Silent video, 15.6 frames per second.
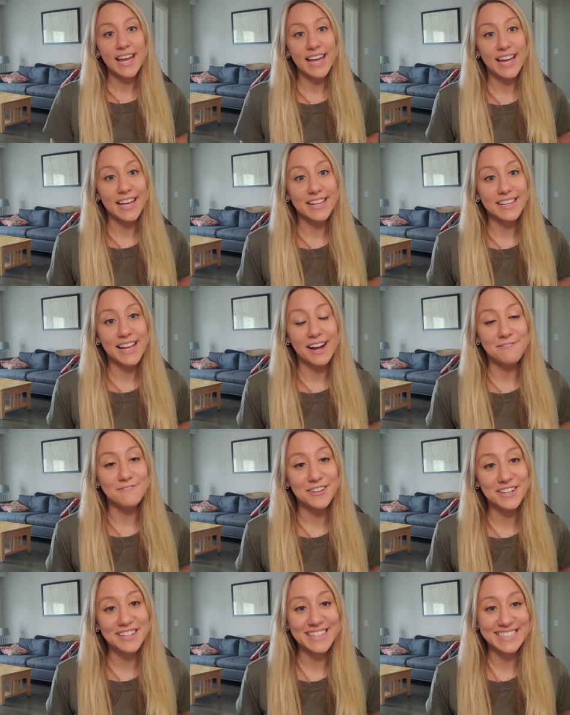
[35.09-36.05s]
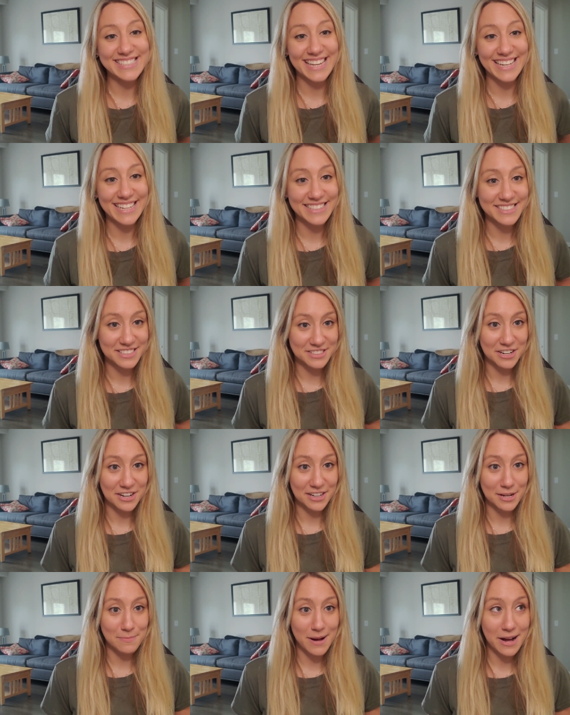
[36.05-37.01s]
And I'm very excited to
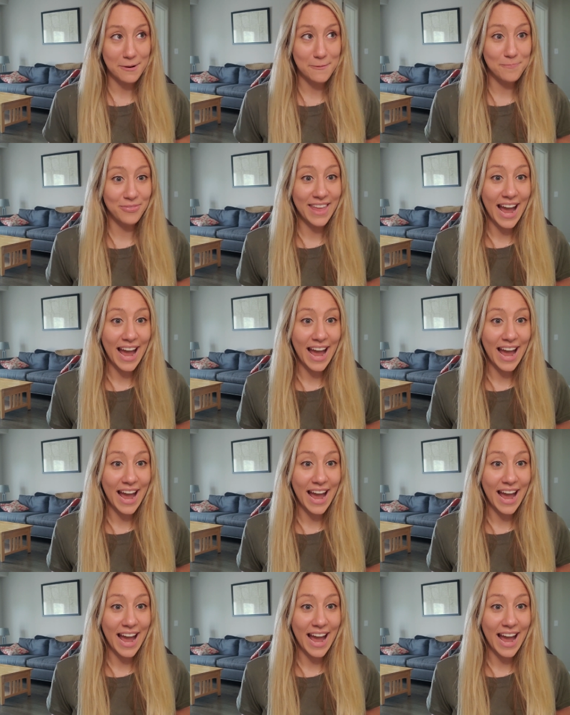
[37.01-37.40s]
talk about